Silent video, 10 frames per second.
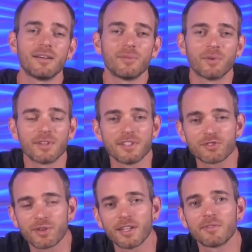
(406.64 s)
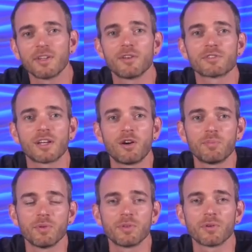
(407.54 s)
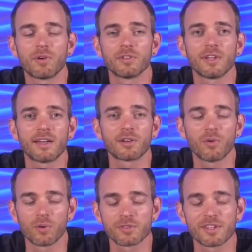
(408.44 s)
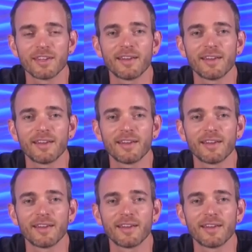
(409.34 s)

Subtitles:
one of these training videos to help you with your online course,